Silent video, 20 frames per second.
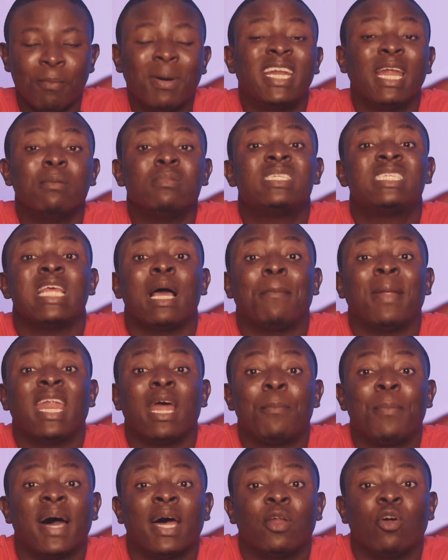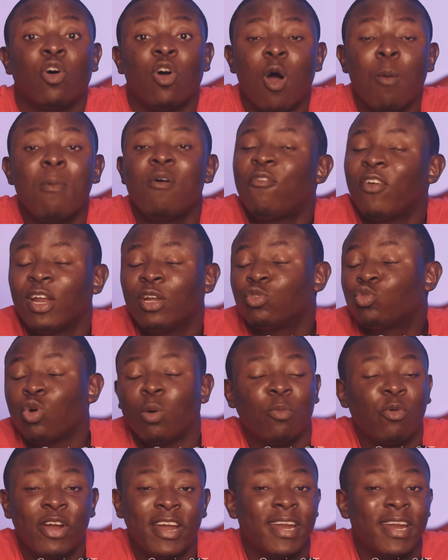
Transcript: Madame Zabella Pano, or more fun into a